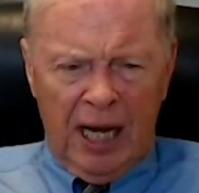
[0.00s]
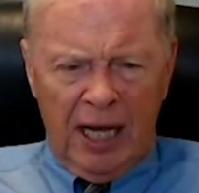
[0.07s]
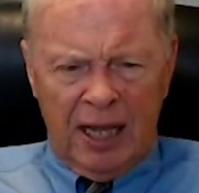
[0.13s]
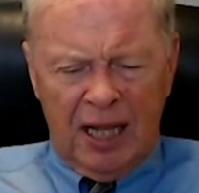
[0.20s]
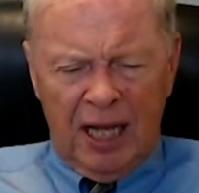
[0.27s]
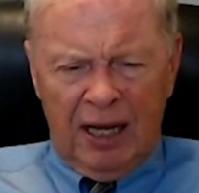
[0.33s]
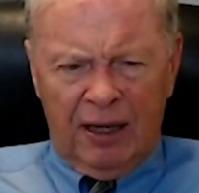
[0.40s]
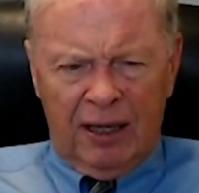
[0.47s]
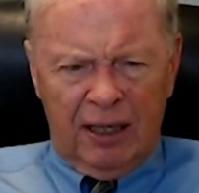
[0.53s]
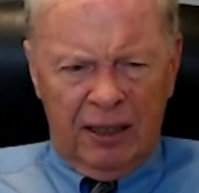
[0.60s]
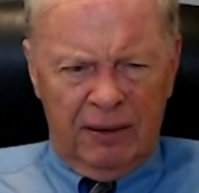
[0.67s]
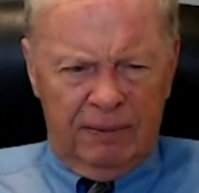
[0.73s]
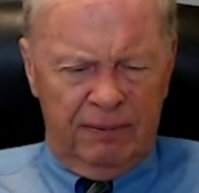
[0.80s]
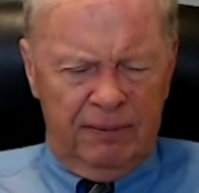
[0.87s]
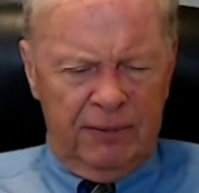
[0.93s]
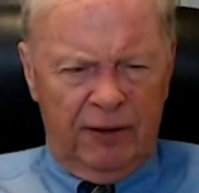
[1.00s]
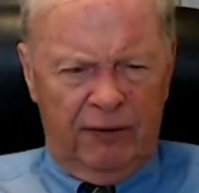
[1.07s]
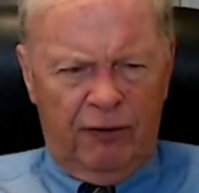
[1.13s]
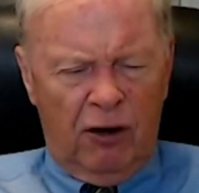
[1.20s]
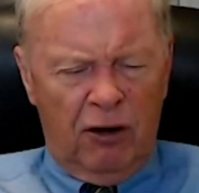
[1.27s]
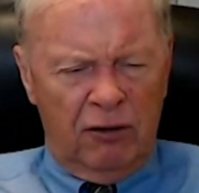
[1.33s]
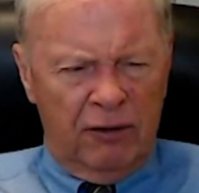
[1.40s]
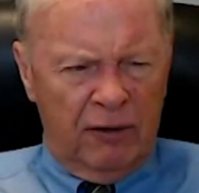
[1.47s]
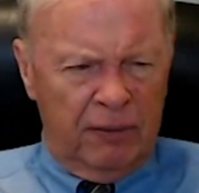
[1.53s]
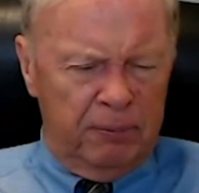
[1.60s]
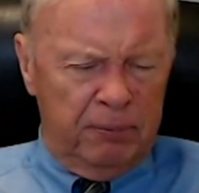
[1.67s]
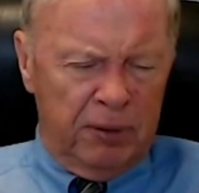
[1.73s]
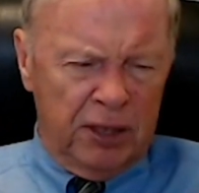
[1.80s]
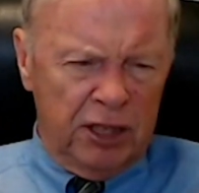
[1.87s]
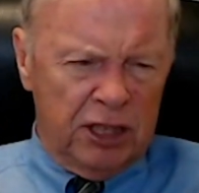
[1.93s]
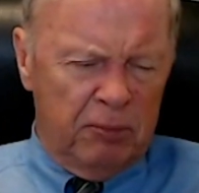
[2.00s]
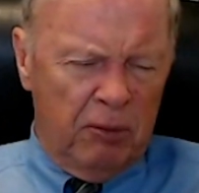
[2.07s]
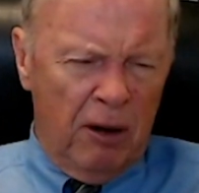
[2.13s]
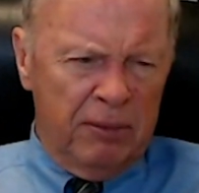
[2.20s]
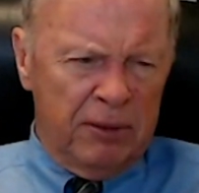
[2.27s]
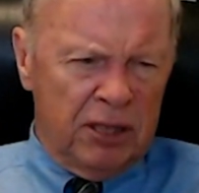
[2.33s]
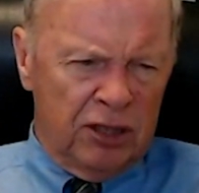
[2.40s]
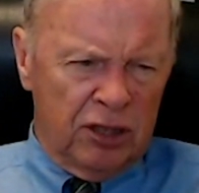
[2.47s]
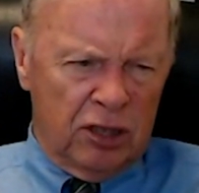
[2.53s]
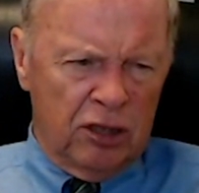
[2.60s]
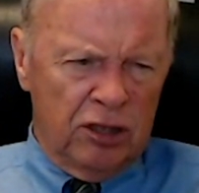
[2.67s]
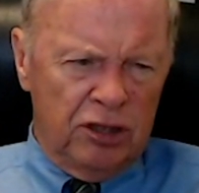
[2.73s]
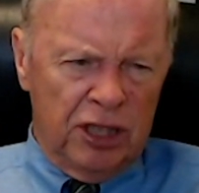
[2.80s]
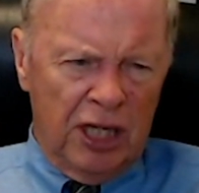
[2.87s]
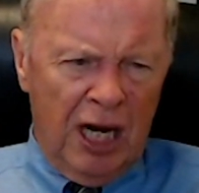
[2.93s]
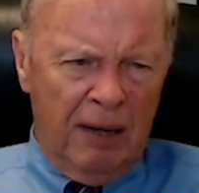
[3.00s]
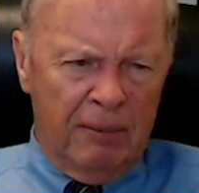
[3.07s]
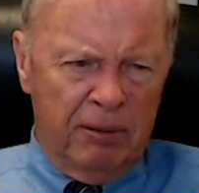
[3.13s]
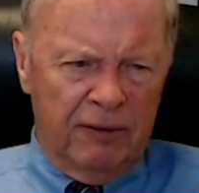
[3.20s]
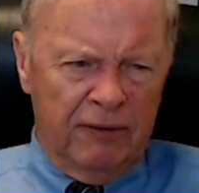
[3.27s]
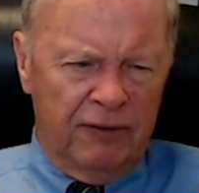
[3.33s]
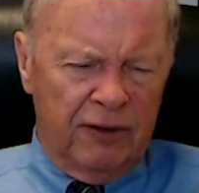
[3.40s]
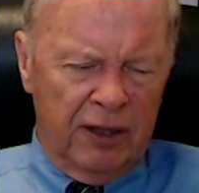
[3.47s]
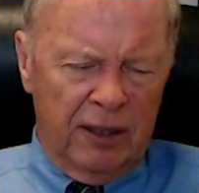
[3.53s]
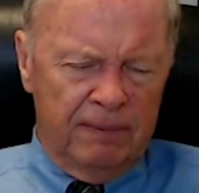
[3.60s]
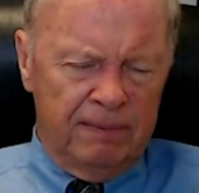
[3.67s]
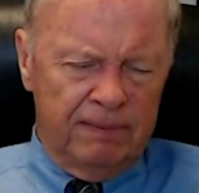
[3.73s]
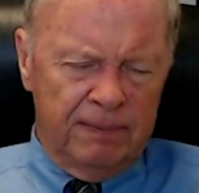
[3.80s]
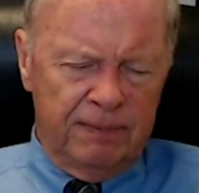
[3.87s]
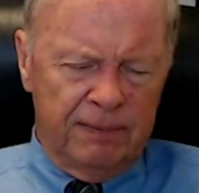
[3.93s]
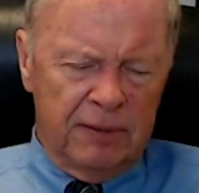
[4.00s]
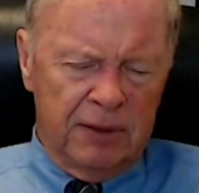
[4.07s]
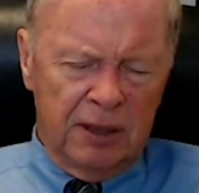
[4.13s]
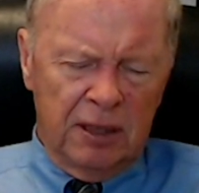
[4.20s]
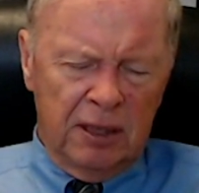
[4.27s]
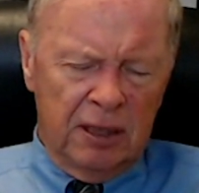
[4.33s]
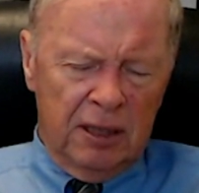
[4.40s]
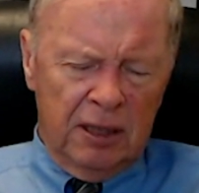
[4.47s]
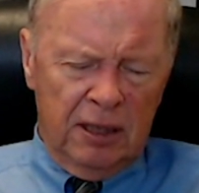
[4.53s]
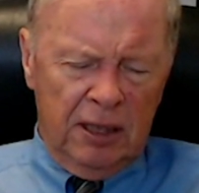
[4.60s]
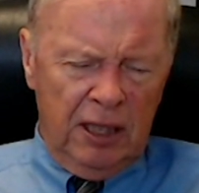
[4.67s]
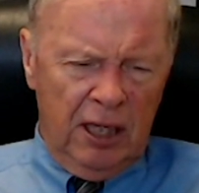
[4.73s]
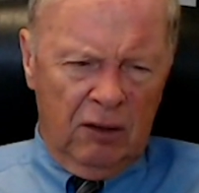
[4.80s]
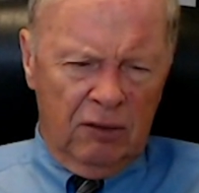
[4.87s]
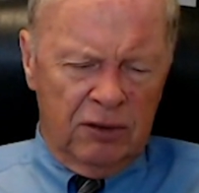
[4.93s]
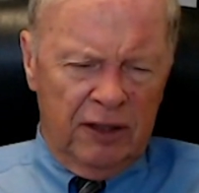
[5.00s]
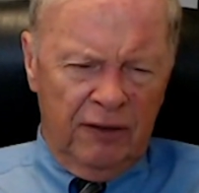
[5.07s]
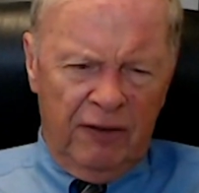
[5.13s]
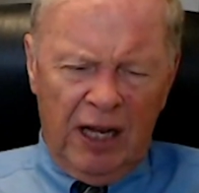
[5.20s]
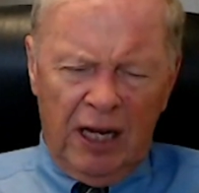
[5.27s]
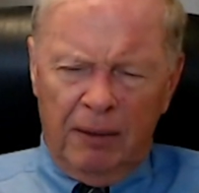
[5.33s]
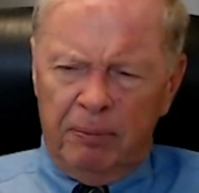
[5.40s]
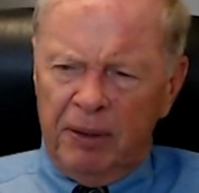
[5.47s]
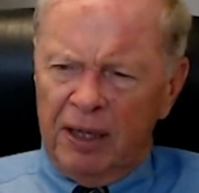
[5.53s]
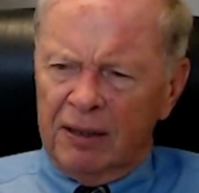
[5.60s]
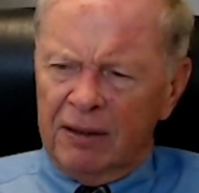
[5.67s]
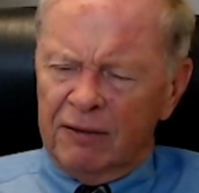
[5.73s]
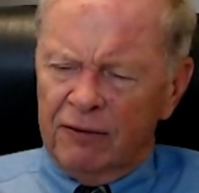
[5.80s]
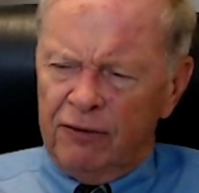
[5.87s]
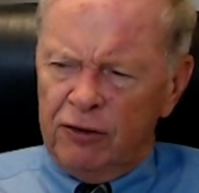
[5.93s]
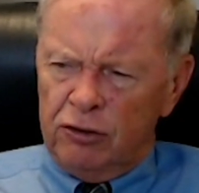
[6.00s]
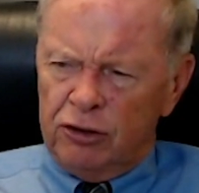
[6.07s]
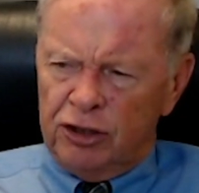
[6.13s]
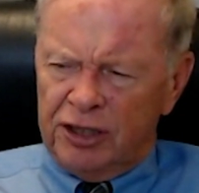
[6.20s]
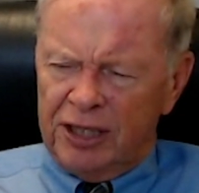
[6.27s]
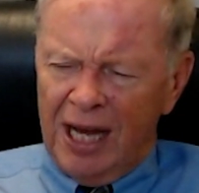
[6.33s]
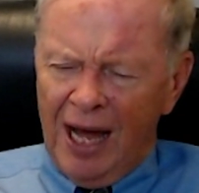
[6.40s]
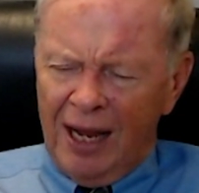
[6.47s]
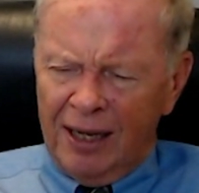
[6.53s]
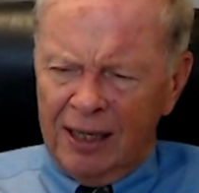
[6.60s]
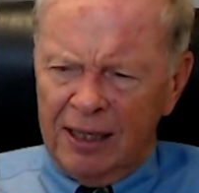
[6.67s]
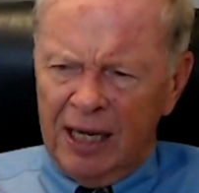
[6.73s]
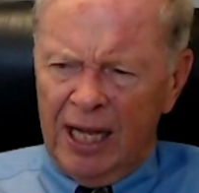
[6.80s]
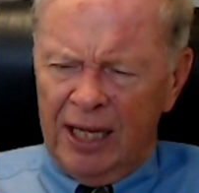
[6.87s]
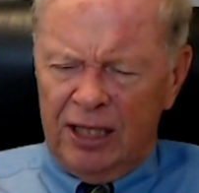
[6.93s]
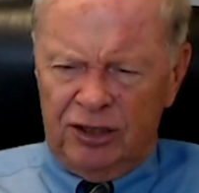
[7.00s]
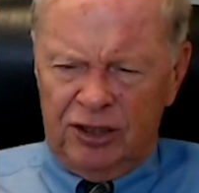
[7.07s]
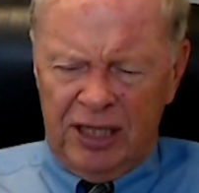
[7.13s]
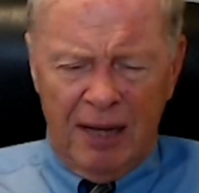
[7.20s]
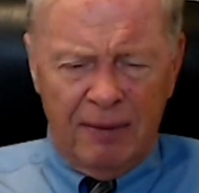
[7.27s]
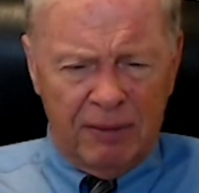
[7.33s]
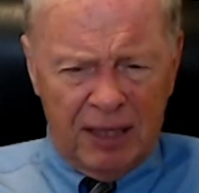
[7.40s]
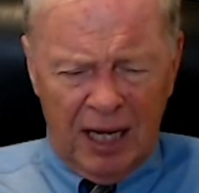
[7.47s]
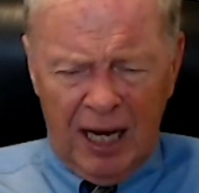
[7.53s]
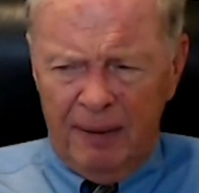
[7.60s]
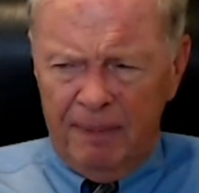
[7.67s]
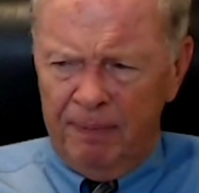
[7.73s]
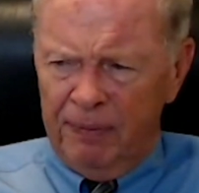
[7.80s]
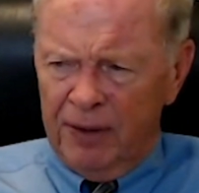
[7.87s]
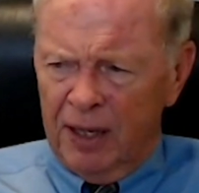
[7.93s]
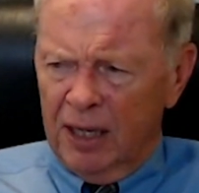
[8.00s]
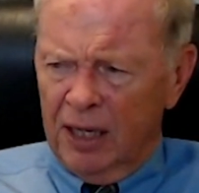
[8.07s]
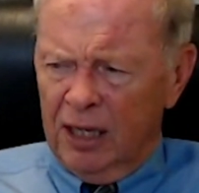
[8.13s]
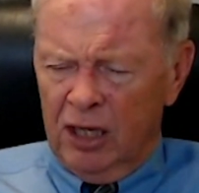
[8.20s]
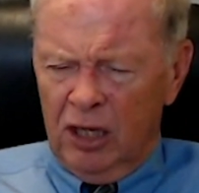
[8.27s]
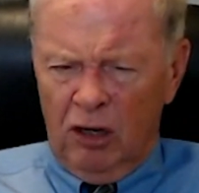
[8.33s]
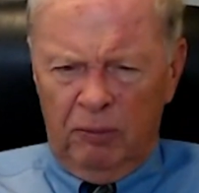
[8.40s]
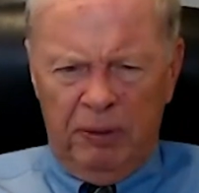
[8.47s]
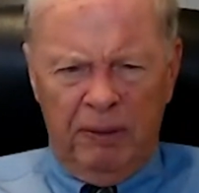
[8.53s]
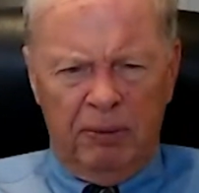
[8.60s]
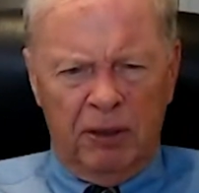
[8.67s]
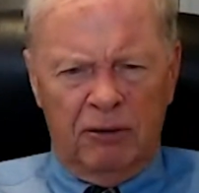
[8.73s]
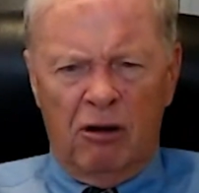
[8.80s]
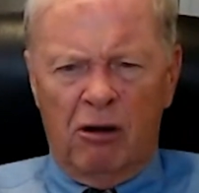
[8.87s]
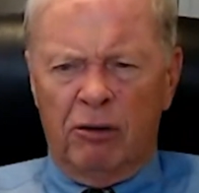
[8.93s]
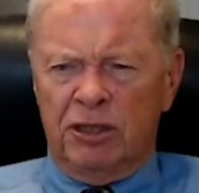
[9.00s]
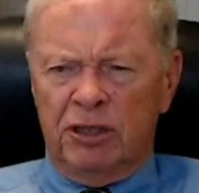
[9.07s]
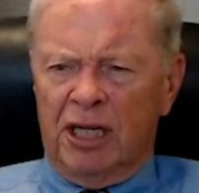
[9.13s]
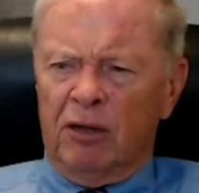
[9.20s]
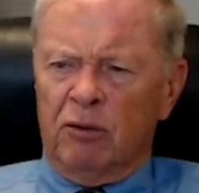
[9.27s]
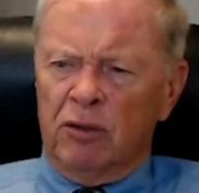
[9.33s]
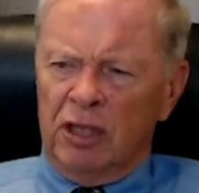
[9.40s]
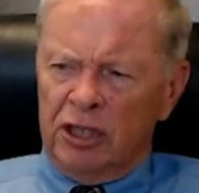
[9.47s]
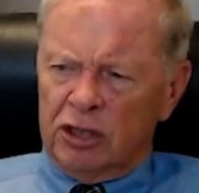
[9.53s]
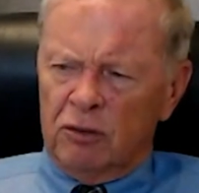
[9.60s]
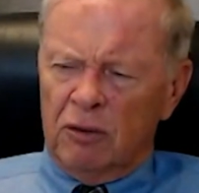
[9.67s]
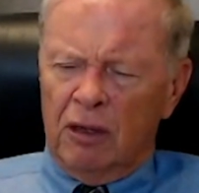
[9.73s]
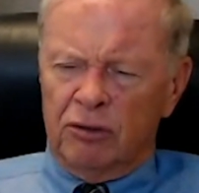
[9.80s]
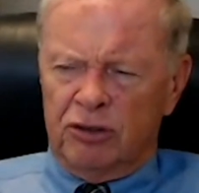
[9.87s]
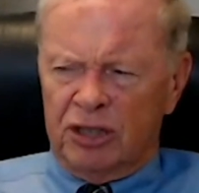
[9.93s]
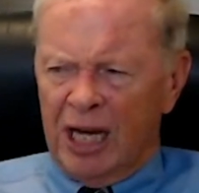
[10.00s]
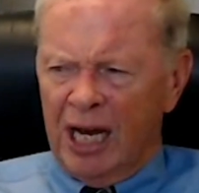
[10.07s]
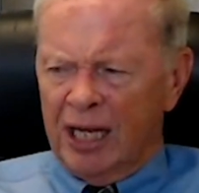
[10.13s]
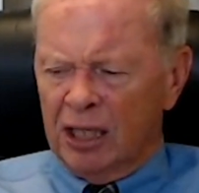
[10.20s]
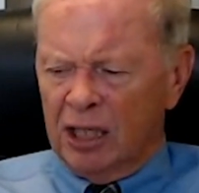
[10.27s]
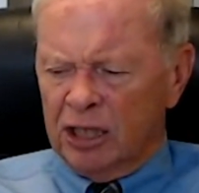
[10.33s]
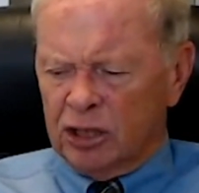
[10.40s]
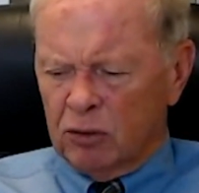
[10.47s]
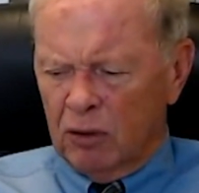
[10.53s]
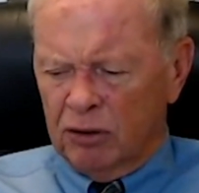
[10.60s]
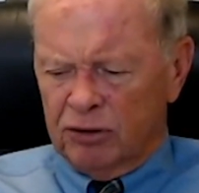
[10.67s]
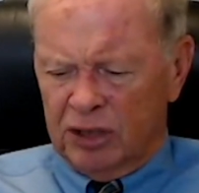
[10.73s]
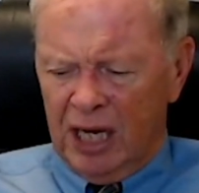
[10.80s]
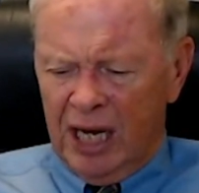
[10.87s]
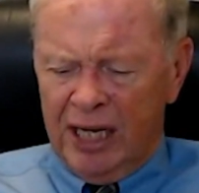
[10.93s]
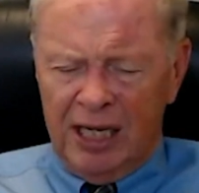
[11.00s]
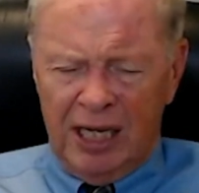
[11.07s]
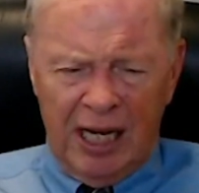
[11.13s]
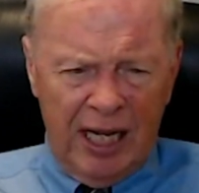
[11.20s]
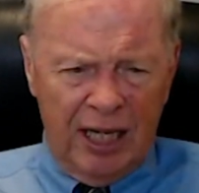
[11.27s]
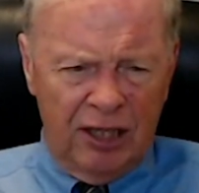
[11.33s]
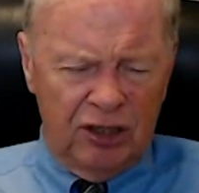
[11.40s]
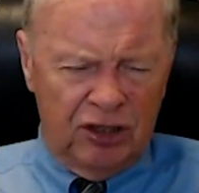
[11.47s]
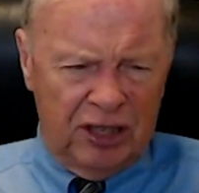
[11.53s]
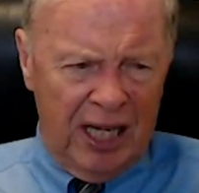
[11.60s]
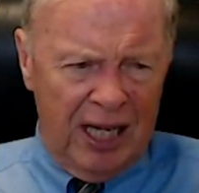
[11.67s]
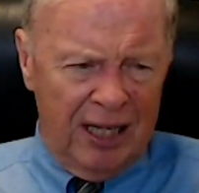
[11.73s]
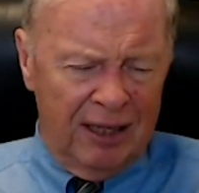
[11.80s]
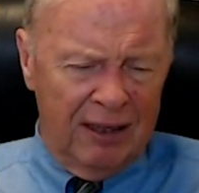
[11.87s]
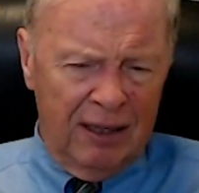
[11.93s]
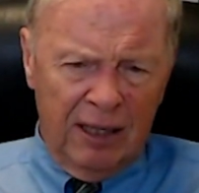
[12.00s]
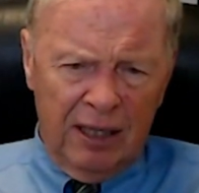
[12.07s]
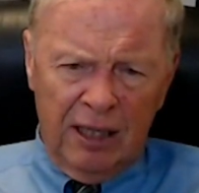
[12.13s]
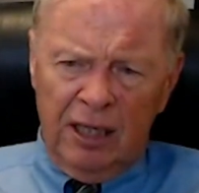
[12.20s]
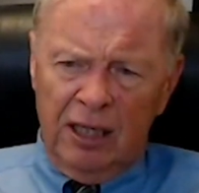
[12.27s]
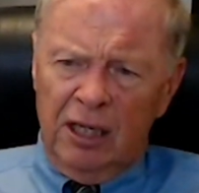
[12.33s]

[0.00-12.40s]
I think um, the Fall River Police Department does a good job of, uh, you know, developing future talent. At the same time, you know, people are always like, well, let's go outside, let's go outside. And I understand